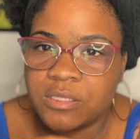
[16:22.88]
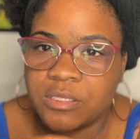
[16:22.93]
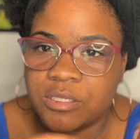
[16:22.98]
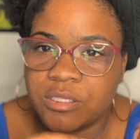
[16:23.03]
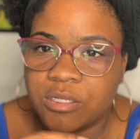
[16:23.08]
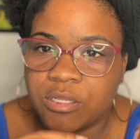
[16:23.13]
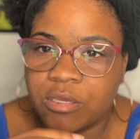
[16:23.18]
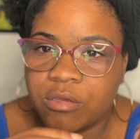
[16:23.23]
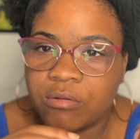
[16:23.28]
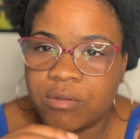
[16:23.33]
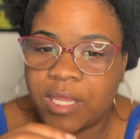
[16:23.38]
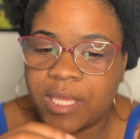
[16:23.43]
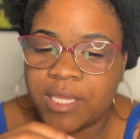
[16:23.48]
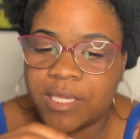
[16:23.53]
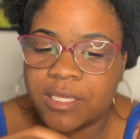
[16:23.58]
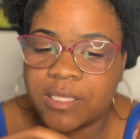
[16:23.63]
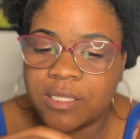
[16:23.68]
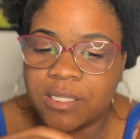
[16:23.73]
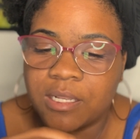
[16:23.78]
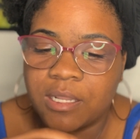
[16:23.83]
You know,
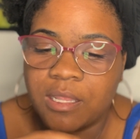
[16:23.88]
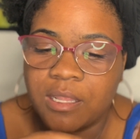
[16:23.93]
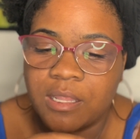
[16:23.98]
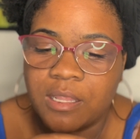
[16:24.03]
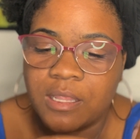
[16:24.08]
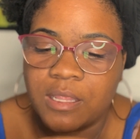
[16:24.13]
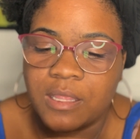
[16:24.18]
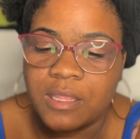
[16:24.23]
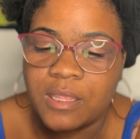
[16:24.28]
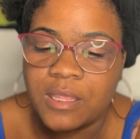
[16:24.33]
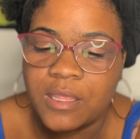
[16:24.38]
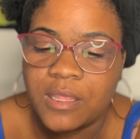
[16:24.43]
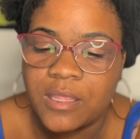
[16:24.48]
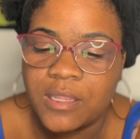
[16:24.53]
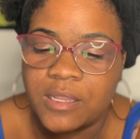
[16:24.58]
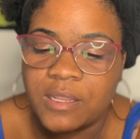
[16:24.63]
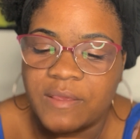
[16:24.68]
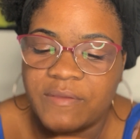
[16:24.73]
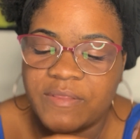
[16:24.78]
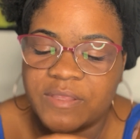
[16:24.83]
like,
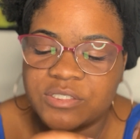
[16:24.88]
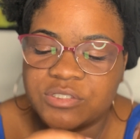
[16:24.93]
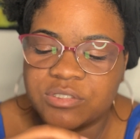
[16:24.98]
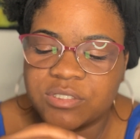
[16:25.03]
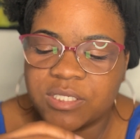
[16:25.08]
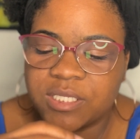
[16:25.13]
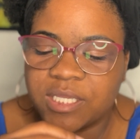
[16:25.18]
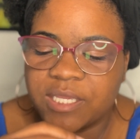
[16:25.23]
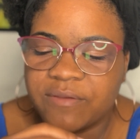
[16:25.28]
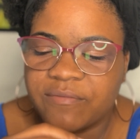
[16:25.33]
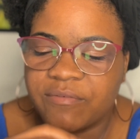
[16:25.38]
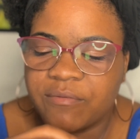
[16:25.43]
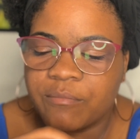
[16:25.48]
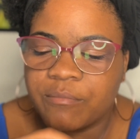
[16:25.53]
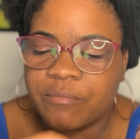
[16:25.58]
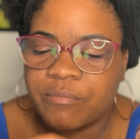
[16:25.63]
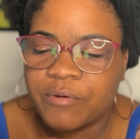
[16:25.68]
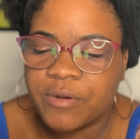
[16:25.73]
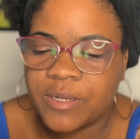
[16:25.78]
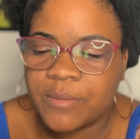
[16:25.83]
a love that you can get from
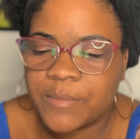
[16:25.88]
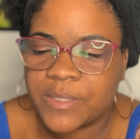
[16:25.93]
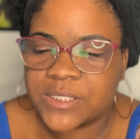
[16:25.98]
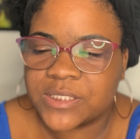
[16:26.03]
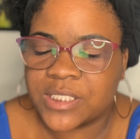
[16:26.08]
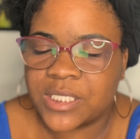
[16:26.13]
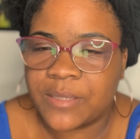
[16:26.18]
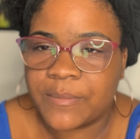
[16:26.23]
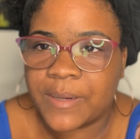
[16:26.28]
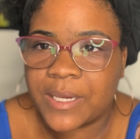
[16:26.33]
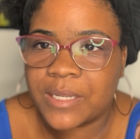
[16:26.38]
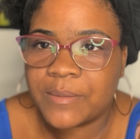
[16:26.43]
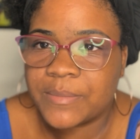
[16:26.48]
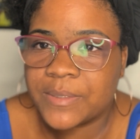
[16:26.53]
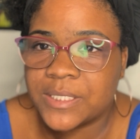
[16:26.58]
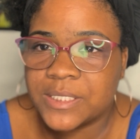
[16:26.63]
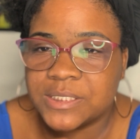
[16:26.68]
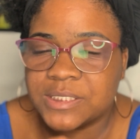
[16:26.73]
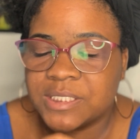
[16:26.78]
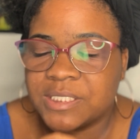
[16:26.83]
pretty much anybody,
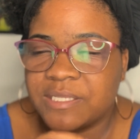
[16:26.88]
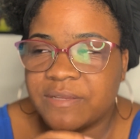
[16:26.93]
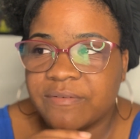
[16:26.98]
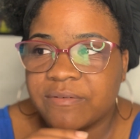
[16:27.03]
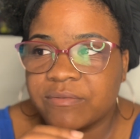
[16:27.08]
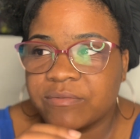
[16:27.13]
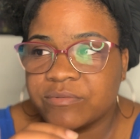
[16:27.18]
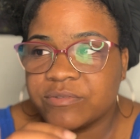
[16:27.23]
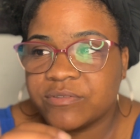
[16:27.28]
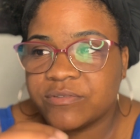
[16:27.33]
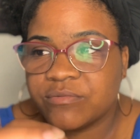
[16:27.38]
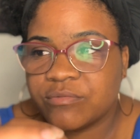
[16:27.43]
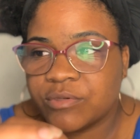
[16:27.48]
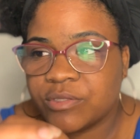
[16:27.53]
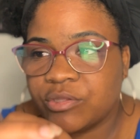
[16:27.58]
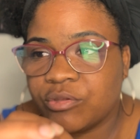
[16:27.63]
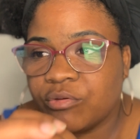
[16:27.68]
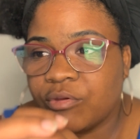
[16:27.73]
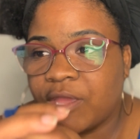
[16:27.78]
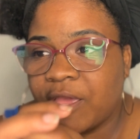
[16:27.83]
but it's a difference
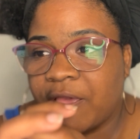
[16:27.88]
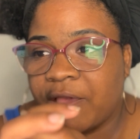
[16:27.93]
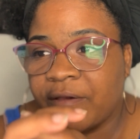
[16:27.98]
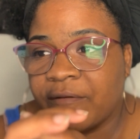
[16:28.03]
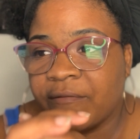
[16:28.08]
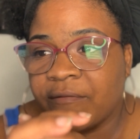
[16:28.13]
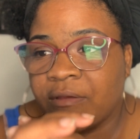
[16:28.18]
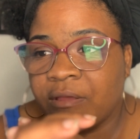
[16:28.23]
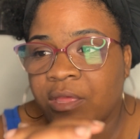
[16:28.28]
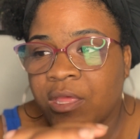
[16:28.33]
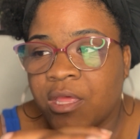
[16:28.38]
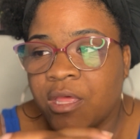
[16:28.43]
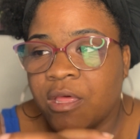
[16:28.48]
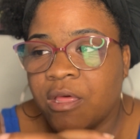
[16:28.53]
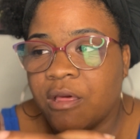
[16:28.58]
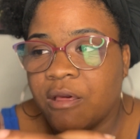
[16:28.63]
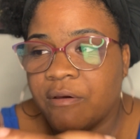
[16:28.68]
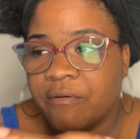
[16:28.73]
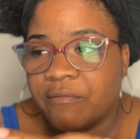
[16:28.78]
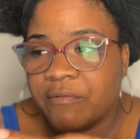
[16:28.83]
when you have
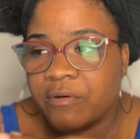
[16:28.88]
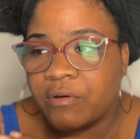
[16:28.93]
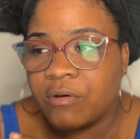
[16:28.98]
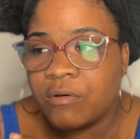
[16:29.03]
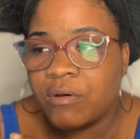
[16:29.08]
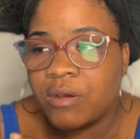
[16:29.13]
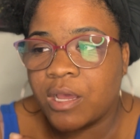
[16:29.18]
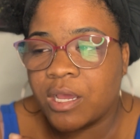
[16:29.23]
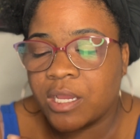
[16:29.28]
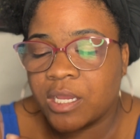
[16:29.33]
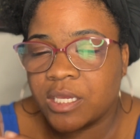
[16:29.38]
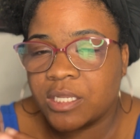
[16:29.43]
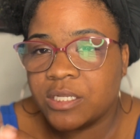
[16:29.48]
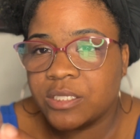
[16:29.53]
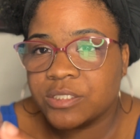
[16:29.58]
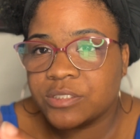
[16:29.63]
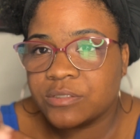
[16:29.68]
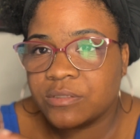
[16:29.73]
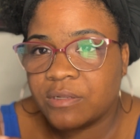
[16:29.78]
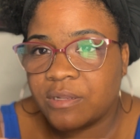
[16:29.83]
a real
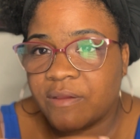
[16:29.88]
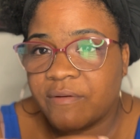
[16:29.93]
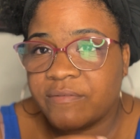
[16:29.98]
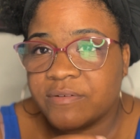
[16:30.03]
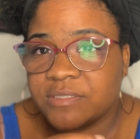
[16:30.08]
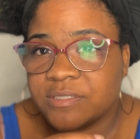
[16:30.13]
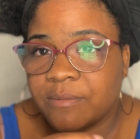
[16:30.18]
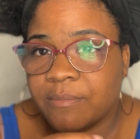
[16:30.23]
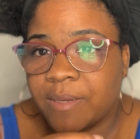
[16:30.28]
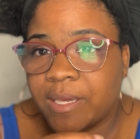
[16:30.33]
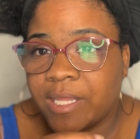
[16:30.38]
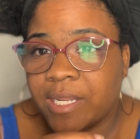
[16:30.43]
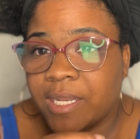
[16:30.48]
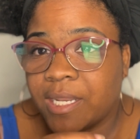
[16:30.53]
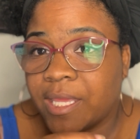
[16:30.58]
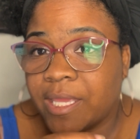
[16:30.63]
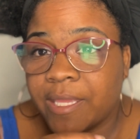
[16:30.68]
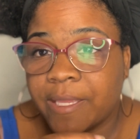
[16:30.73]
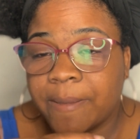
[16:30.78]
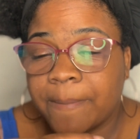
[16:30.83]
unconditional love for somebody.
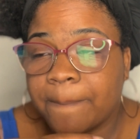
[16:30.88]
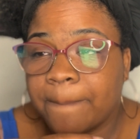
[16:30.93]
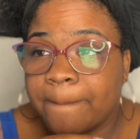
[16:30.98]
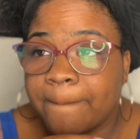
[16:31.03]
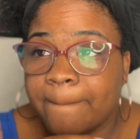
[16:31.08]
Like,